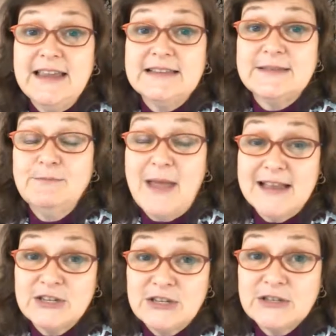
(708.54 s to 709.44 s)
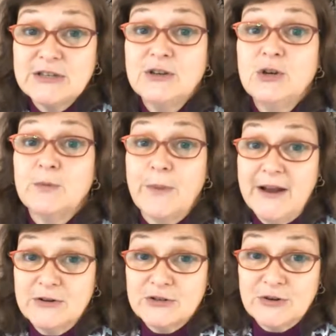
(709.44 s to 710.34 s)
matches your
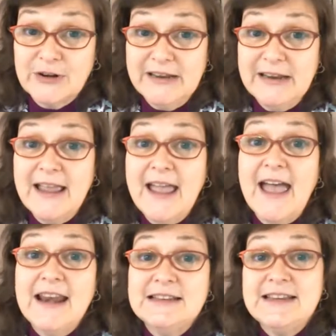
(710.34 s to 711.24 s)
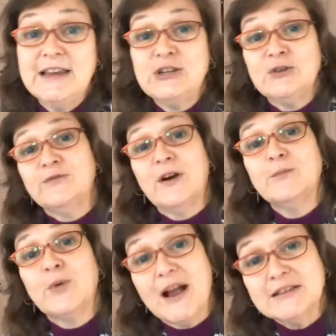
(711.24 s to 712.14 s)
buyer journey, and it takes you
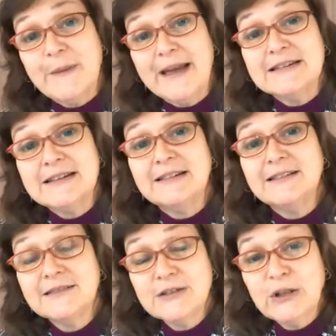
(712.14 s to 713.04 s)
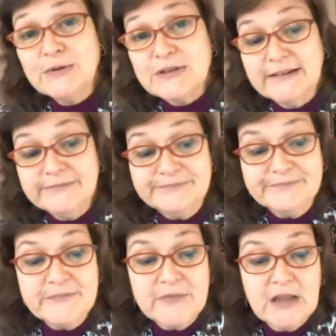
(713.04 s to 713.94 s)
from prospecting to closing.
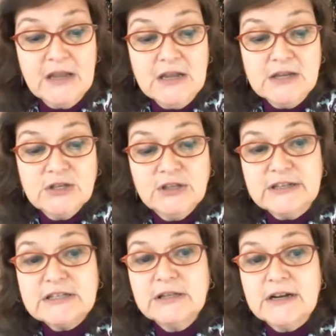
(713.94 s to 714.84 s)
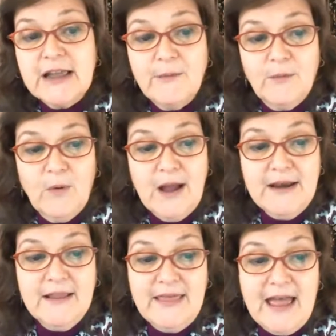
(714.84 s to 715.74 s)
So let's look at
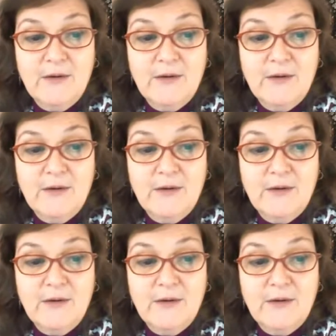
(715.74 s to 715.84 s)
what that